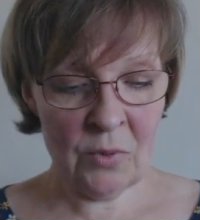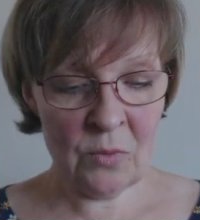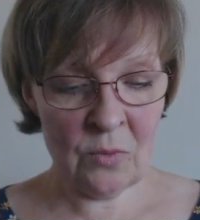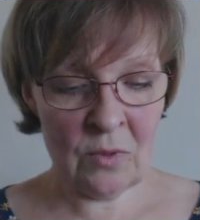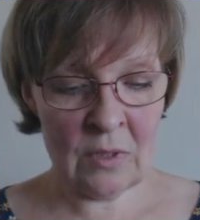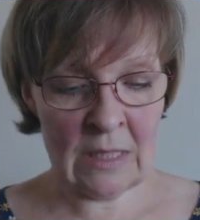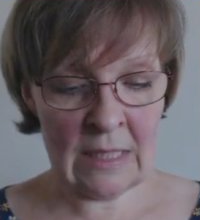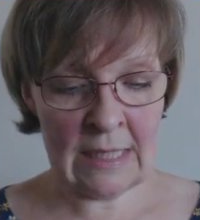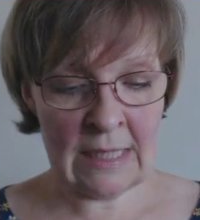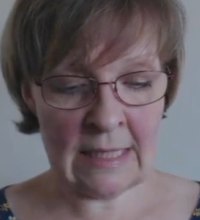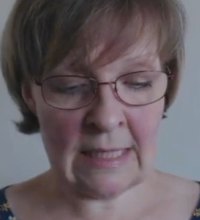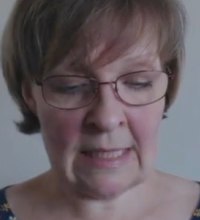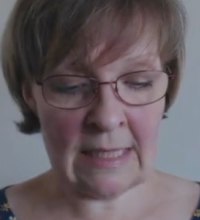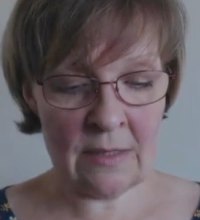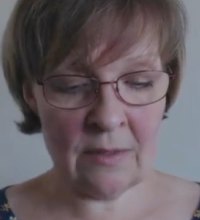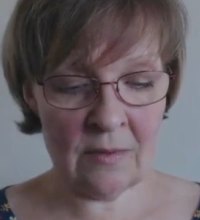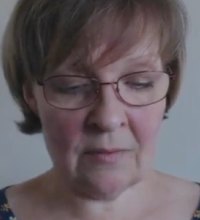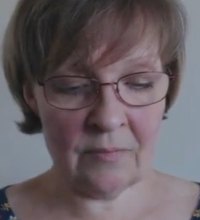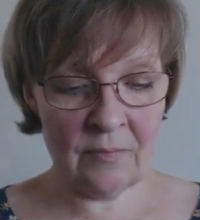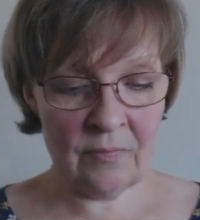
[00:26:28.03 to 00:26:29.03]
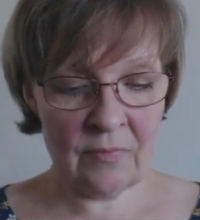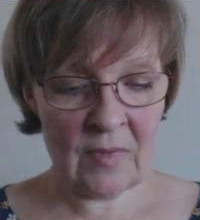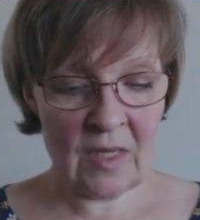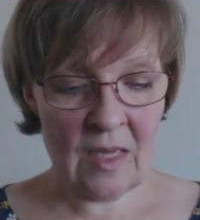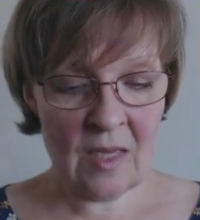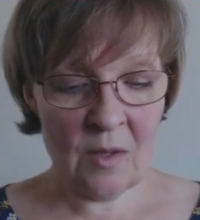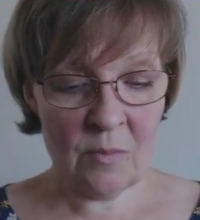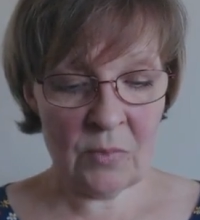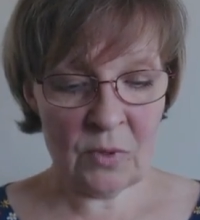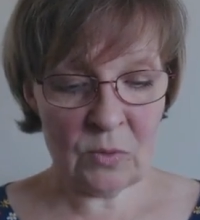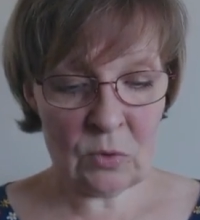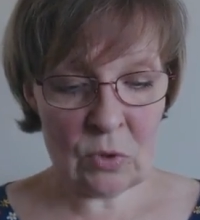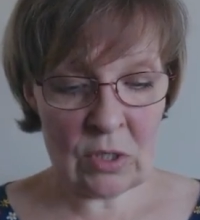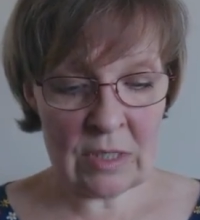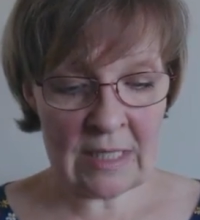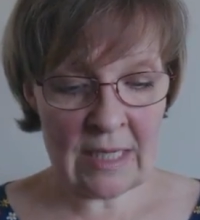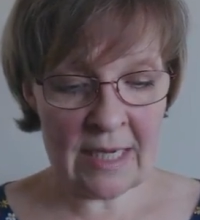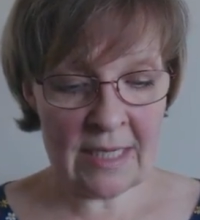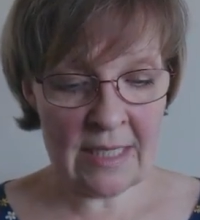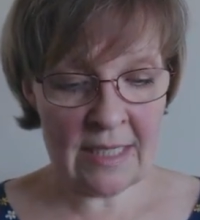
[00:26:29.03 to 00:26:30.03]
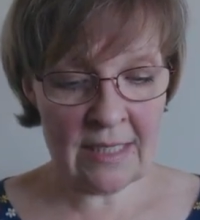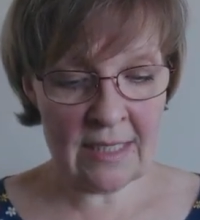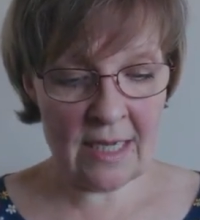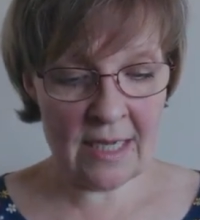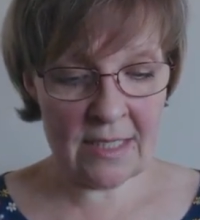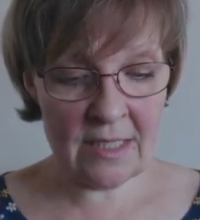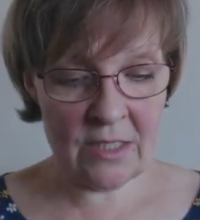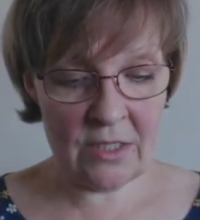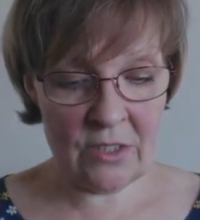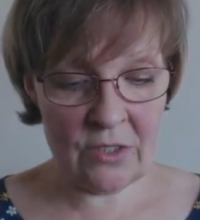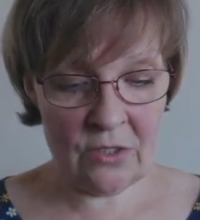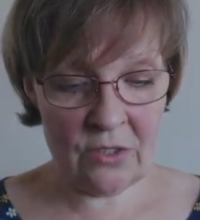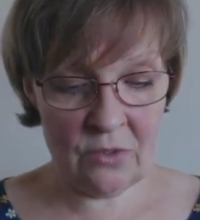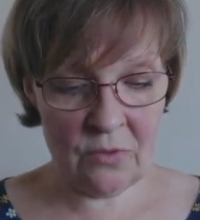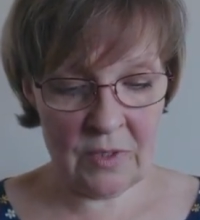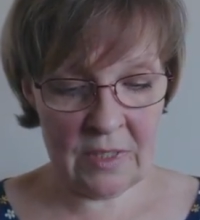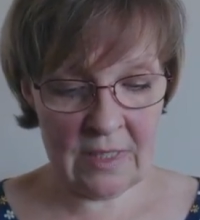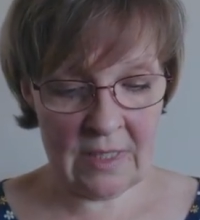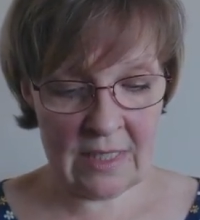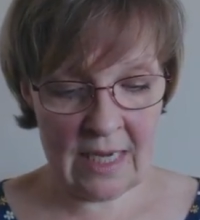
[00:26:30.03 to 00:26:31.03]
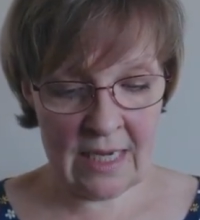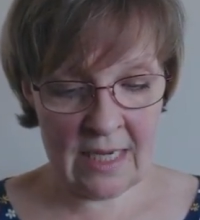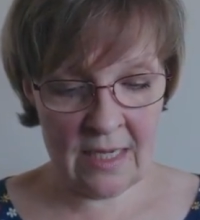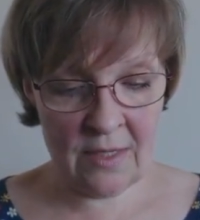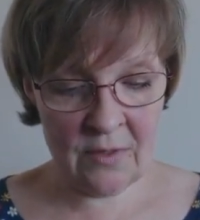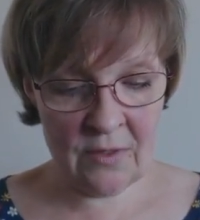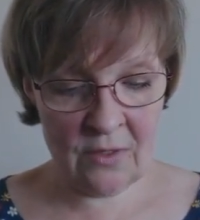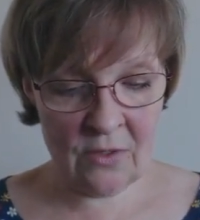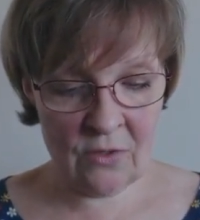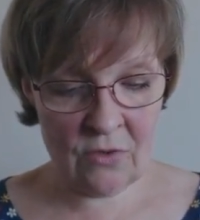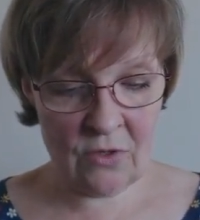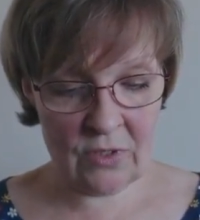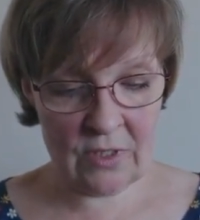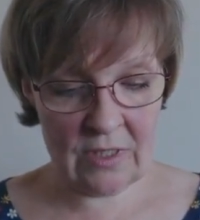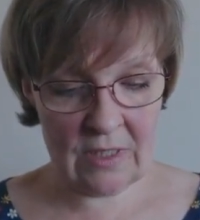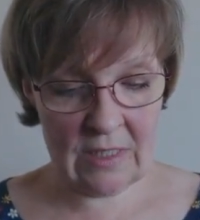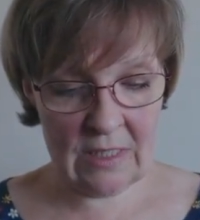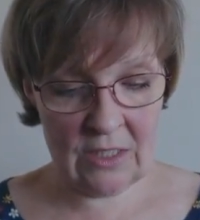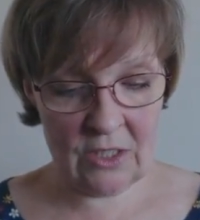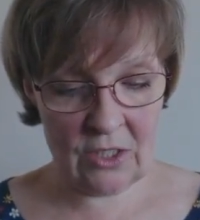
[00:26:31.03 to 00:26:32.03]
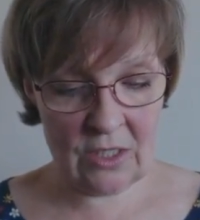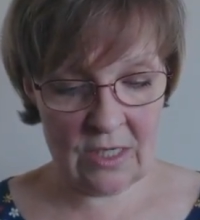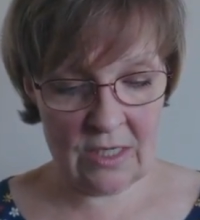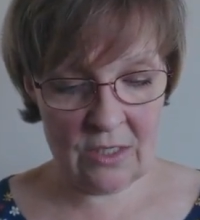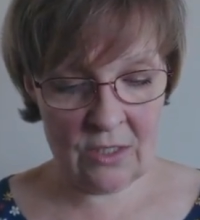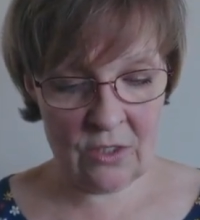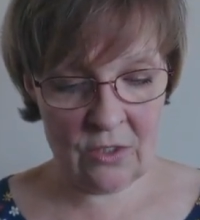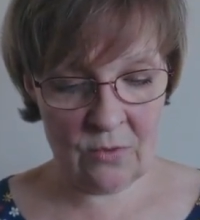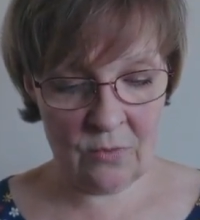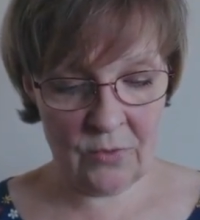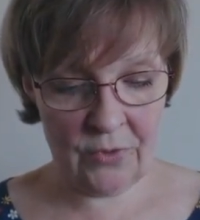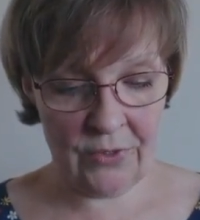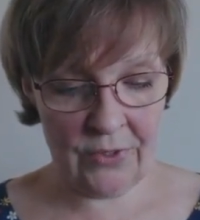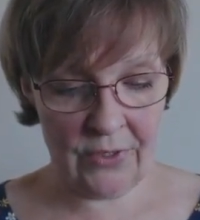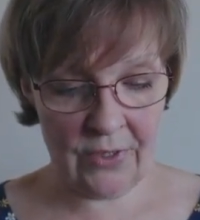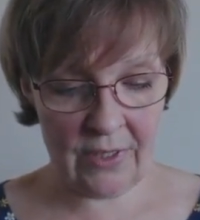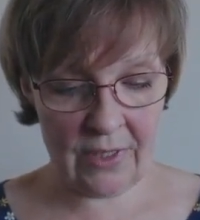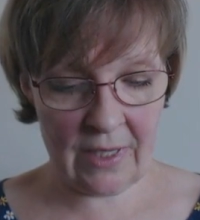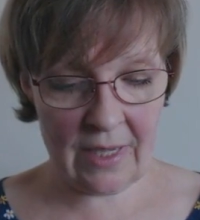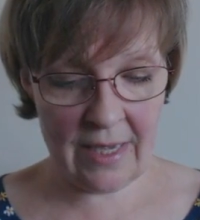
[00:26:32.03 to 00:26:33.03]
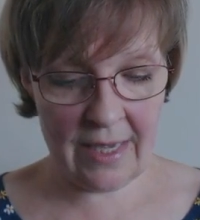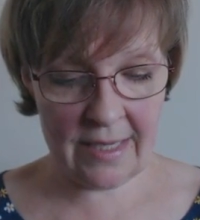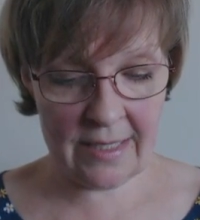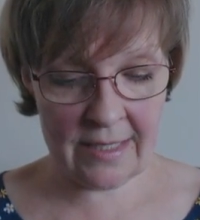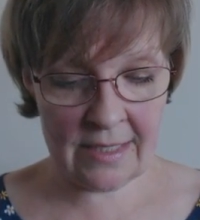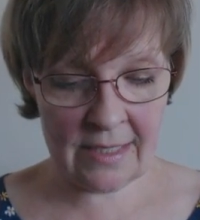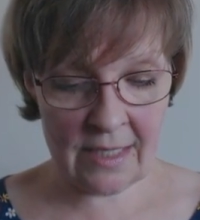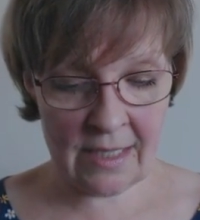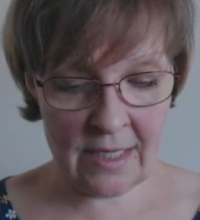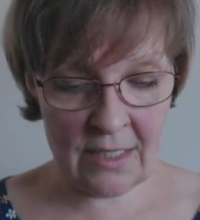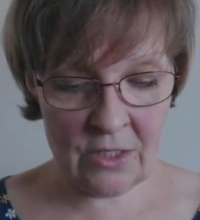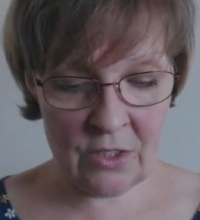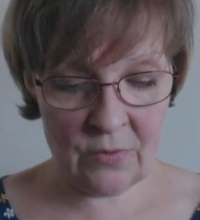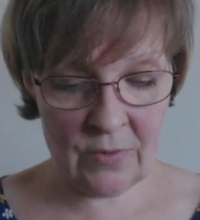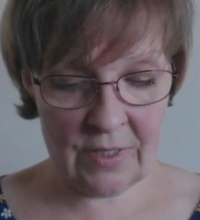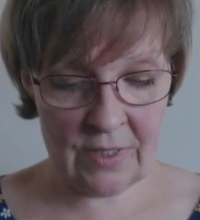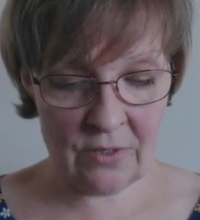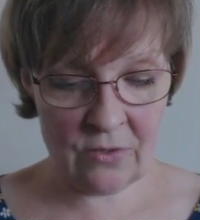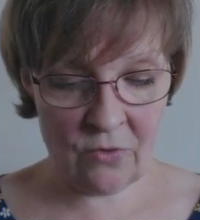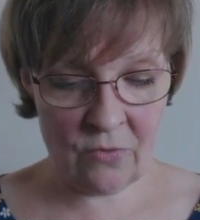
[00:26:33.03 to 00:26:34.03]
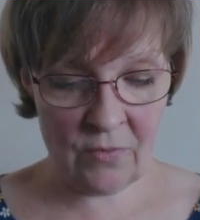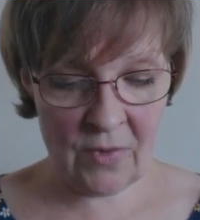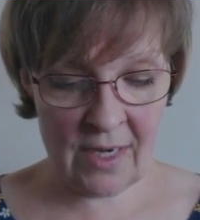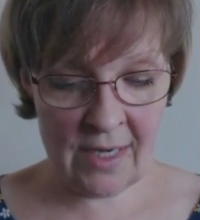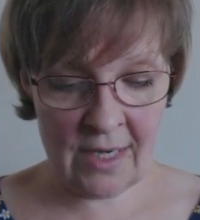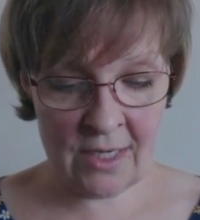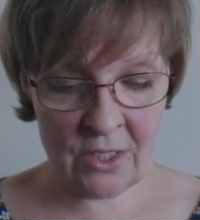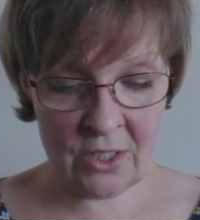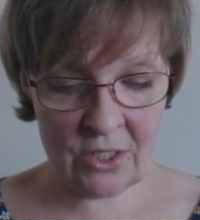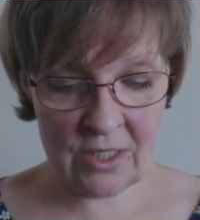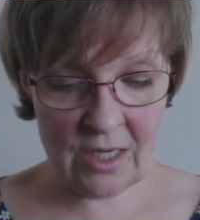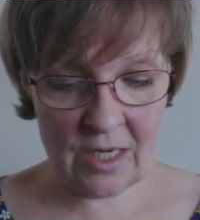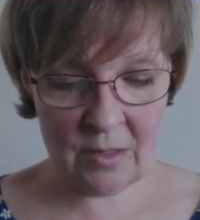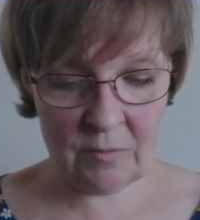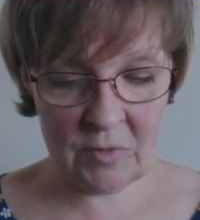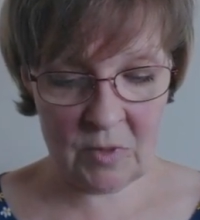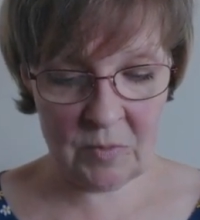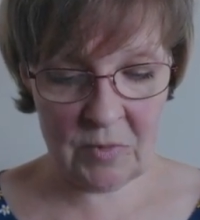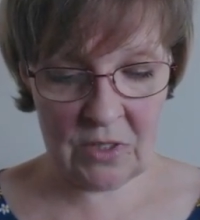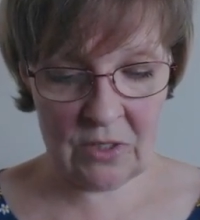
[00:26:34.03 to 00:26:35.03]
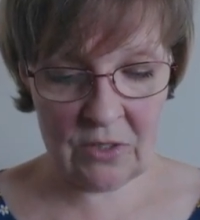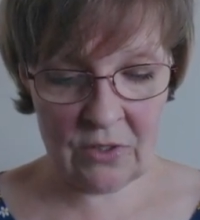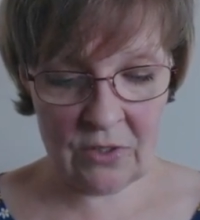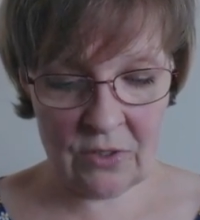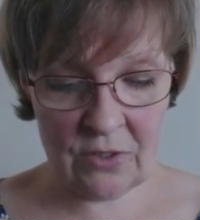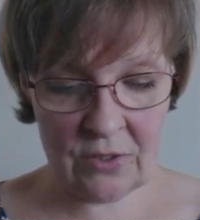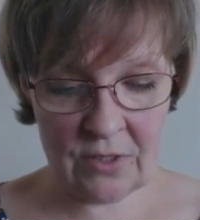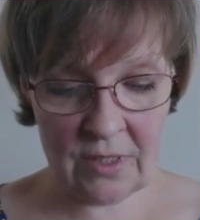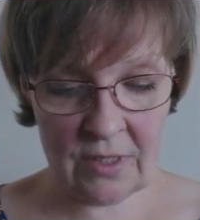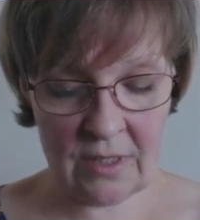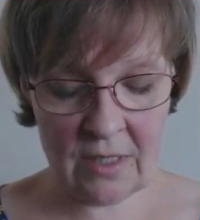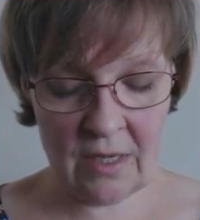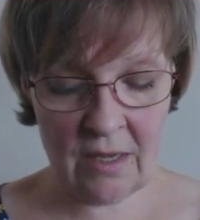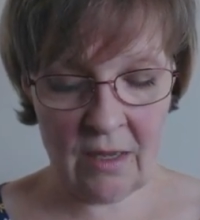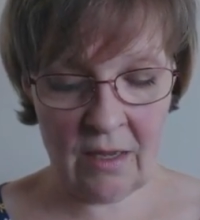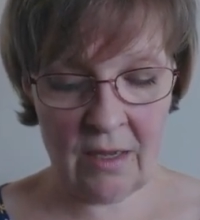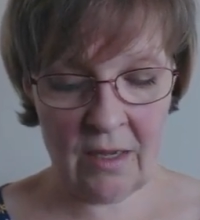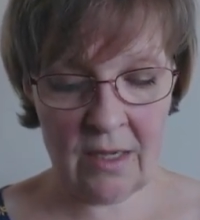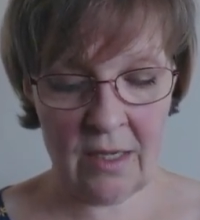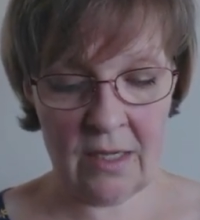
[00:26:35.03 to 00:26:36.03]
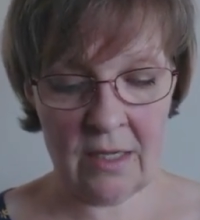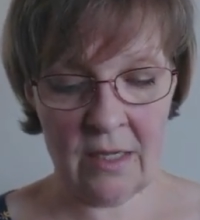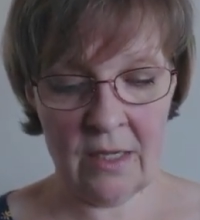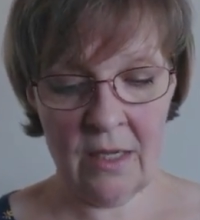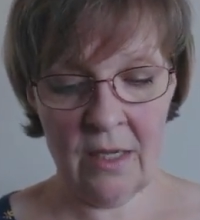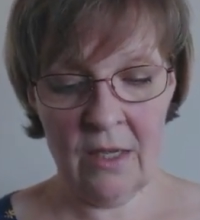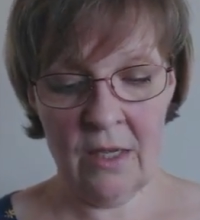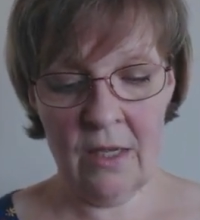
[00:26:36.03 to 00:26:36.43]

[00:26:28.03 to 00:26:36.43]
But what I decided to do was take the cross stitch into work, and I do it on my lunch times because I